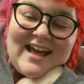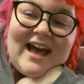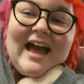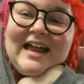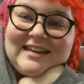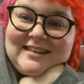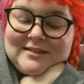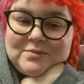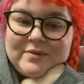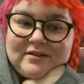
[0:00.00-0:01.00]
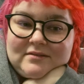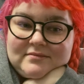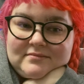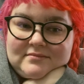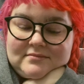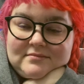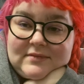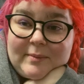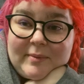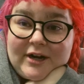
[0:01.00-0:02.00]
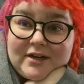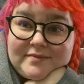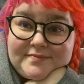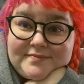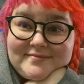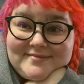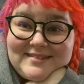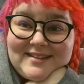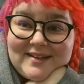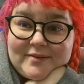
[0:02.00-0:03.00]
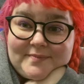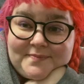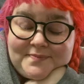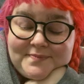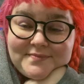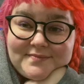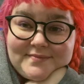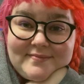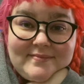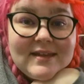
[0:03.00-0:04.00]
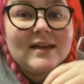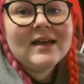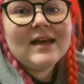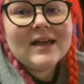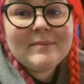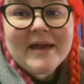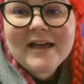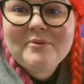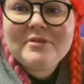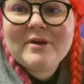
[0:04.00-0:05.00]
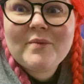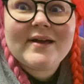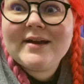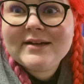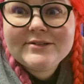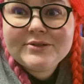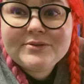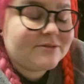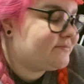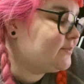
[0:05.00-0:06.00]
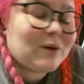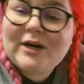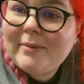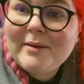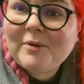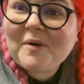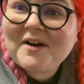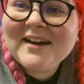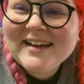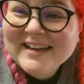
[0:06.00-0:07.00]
and things will get better. So, come hang out with me while I do some boring paperwork.